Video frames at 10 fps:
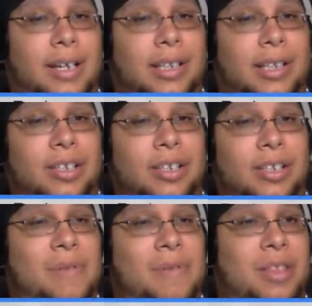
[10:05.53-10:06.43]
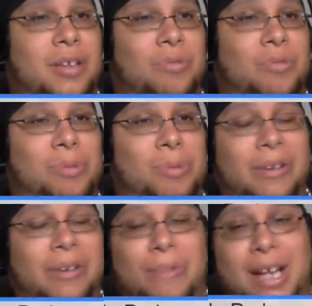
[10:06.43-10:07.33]
This is going to be one of those where we
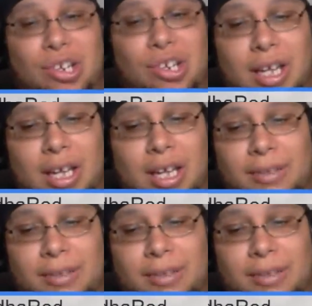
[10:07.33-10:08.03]
rewatch it again.